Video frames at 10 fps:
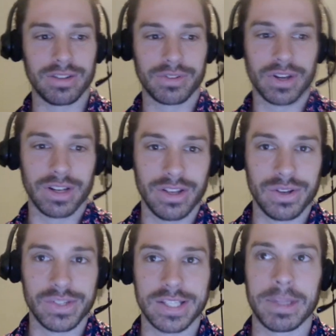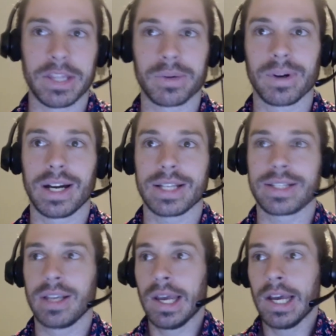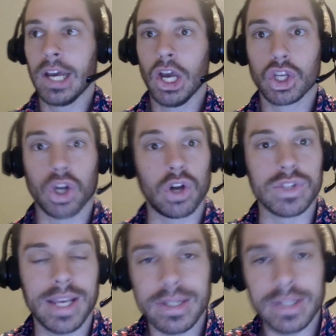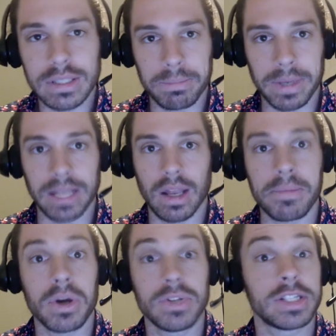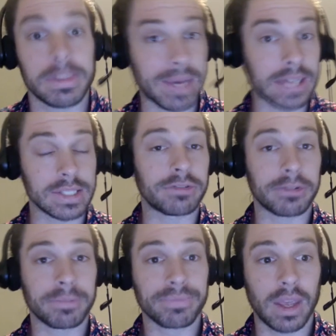got to use them in the right context, but emojis are massive,